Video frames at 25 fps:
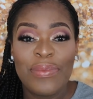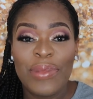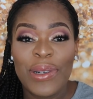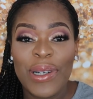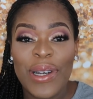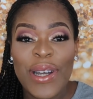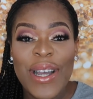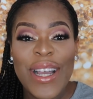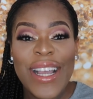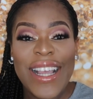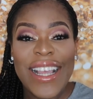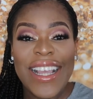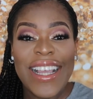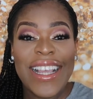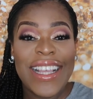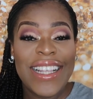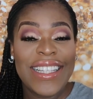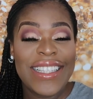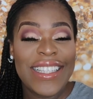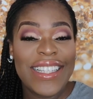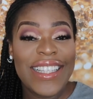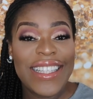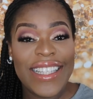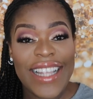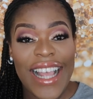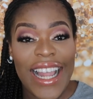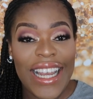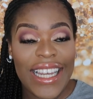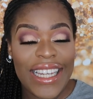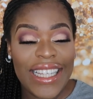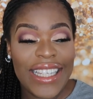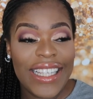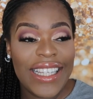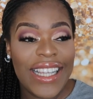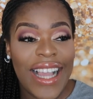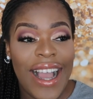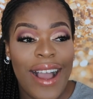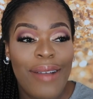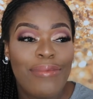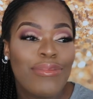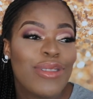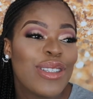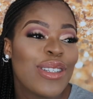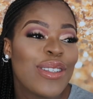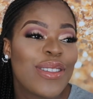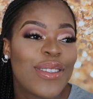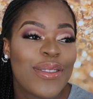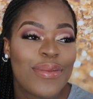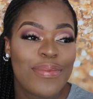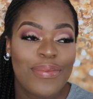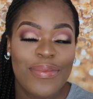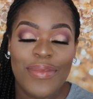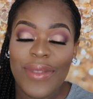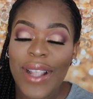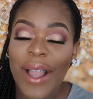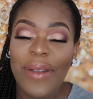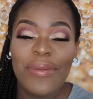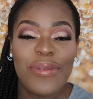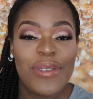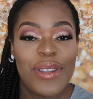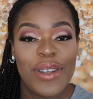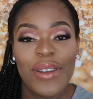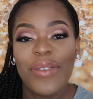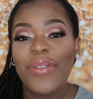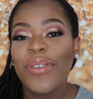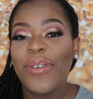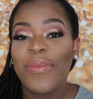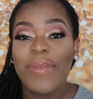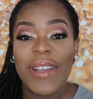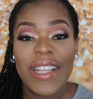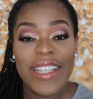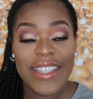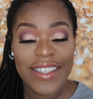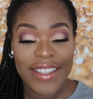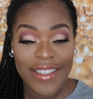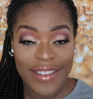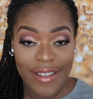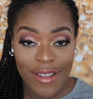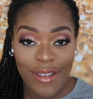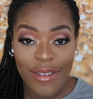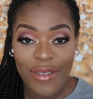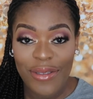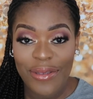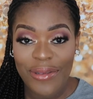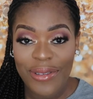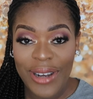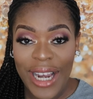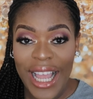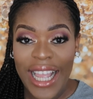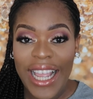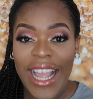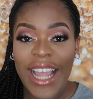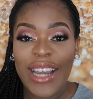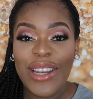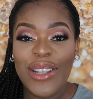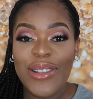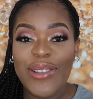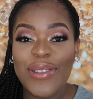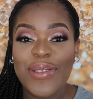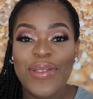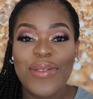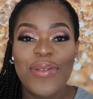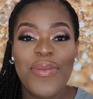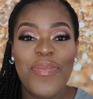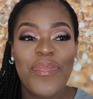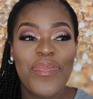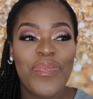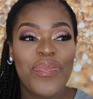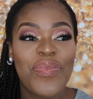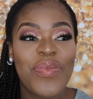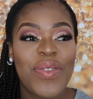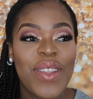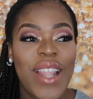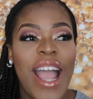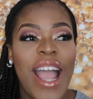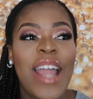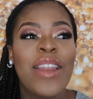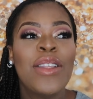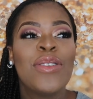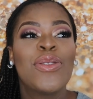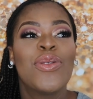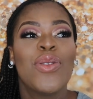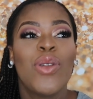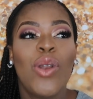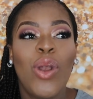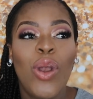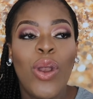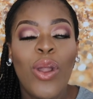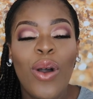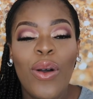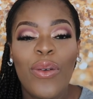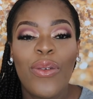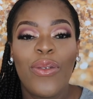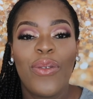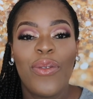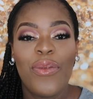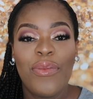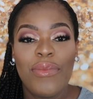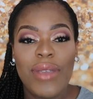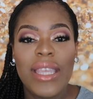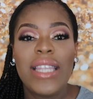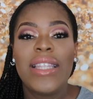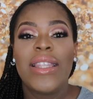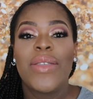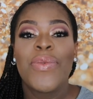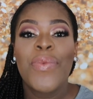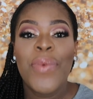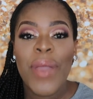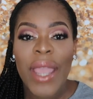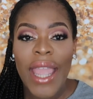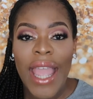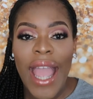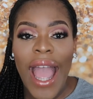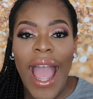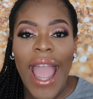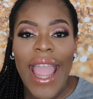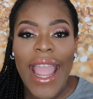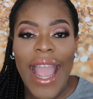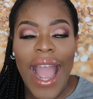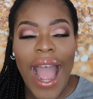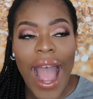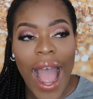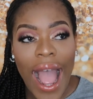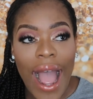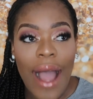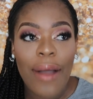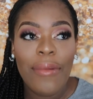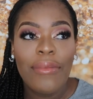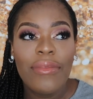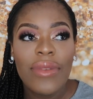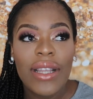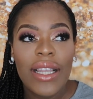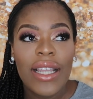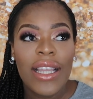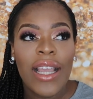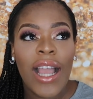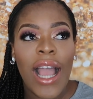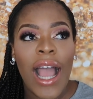But sincerely, I'm just, I'm doing it for myself. Like, I need to, I need to love me the way I am.